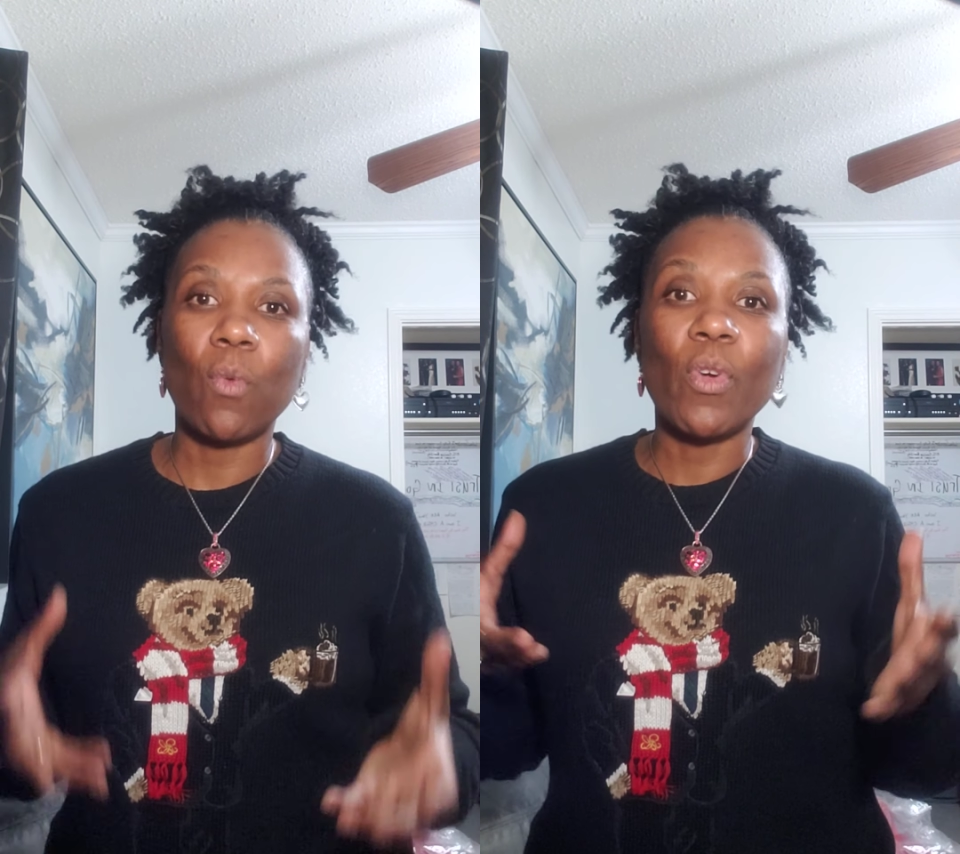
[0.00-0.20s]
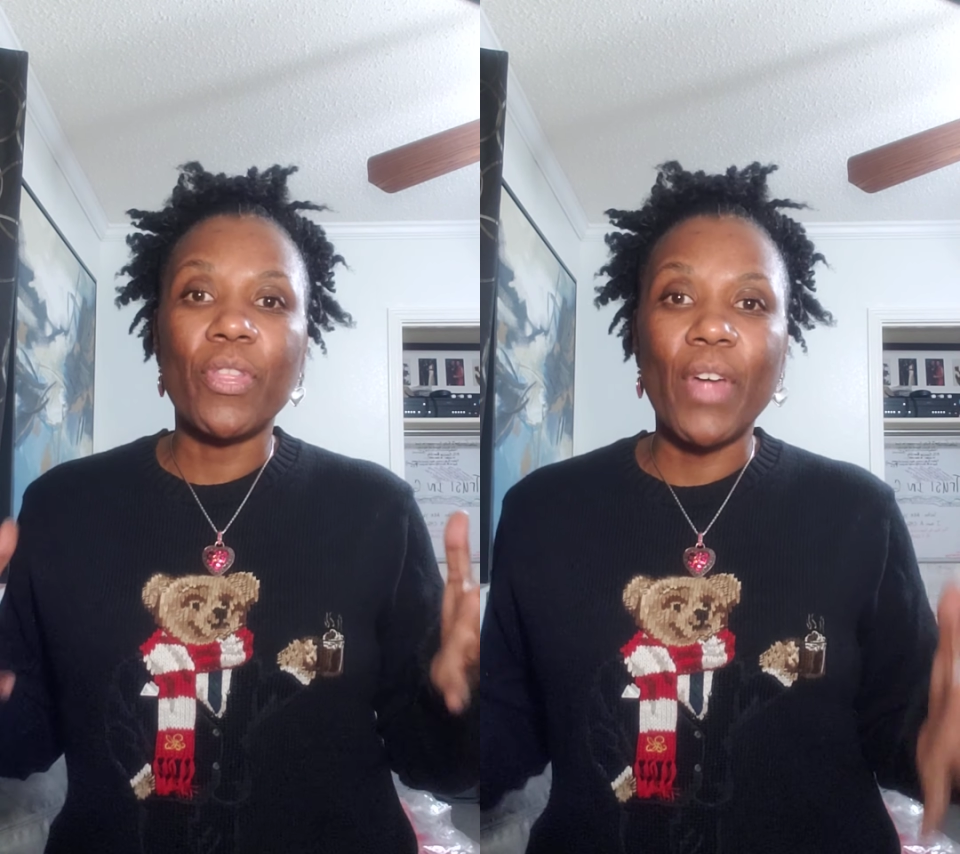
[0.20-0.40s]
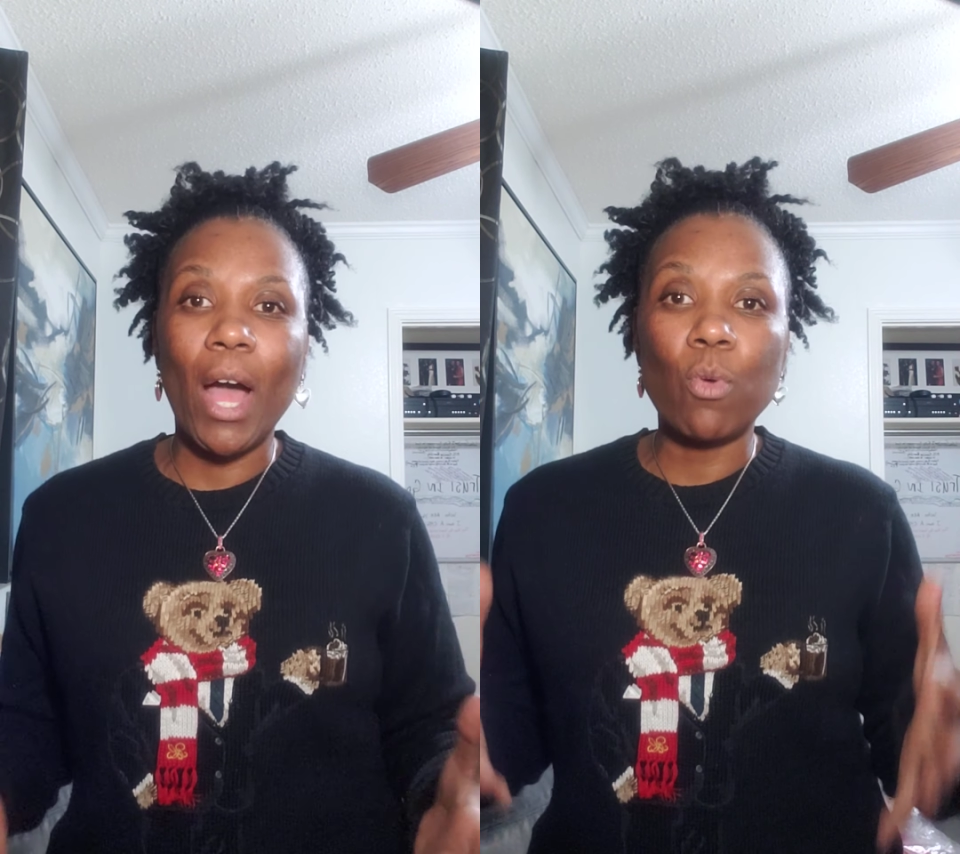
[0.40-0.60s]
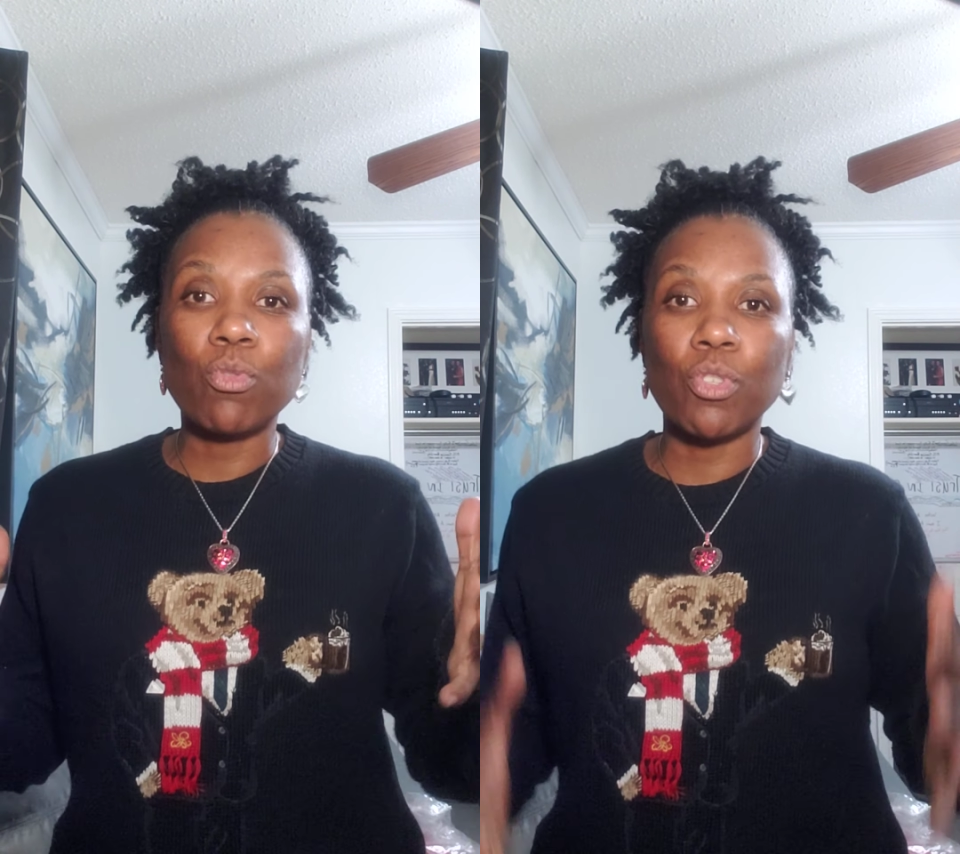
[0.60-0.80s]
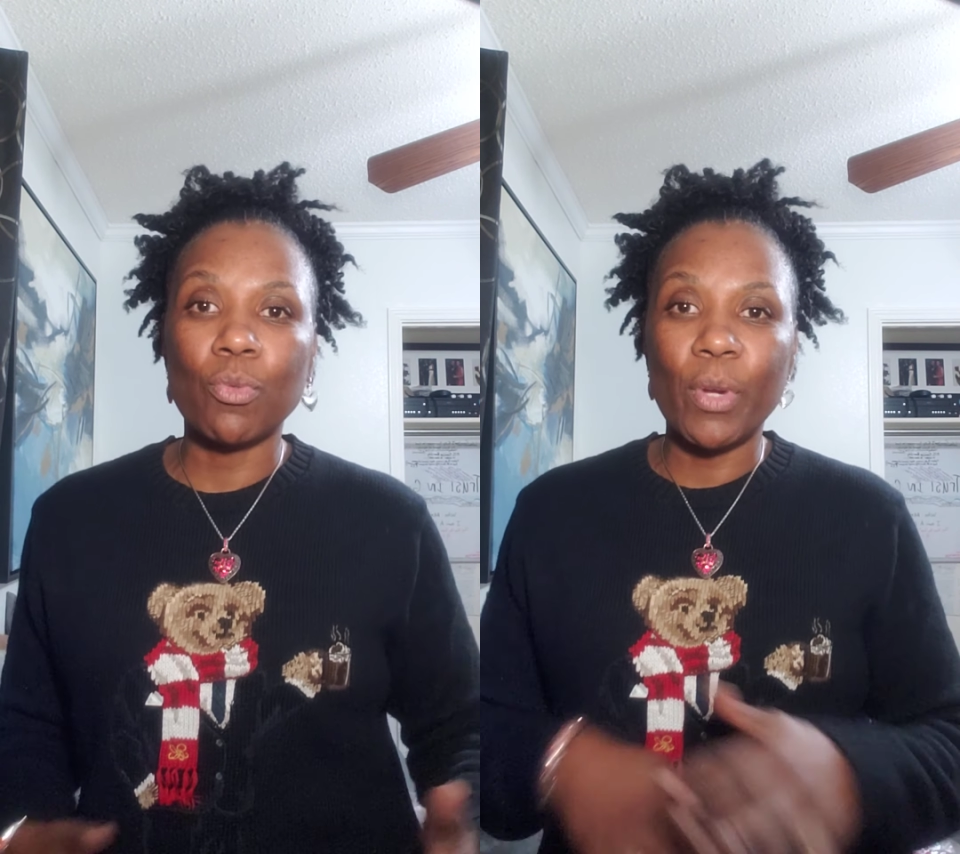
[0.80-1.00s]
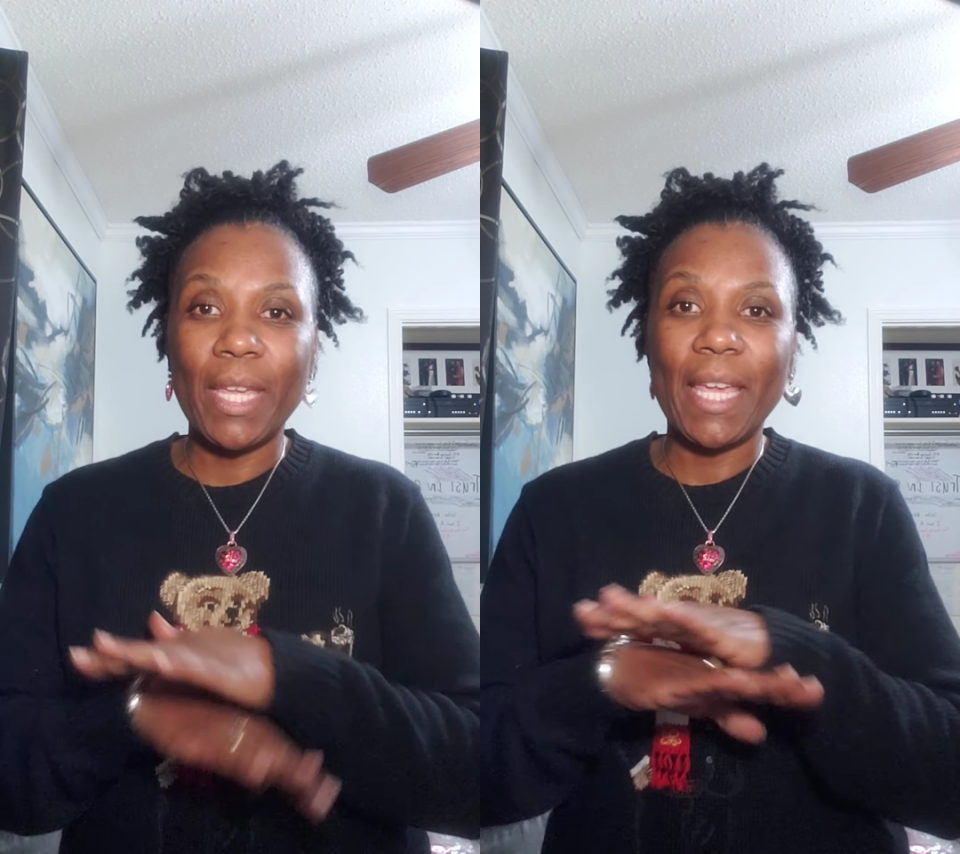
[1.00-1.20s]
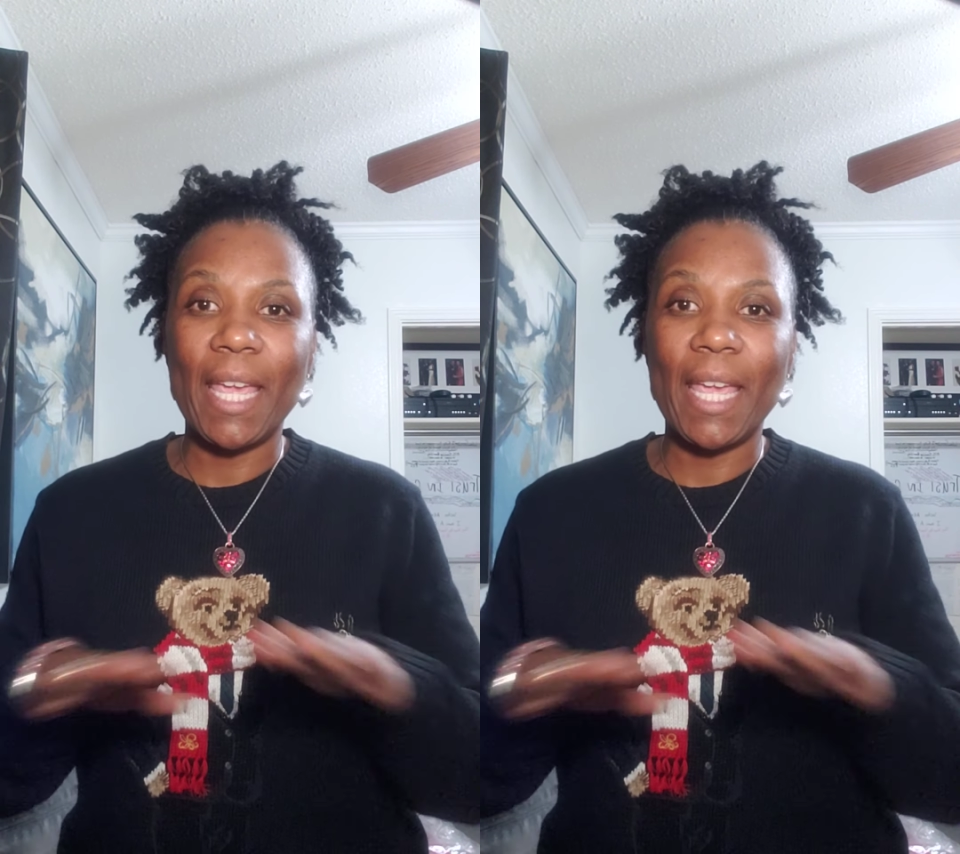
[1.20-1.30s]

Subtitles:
without doing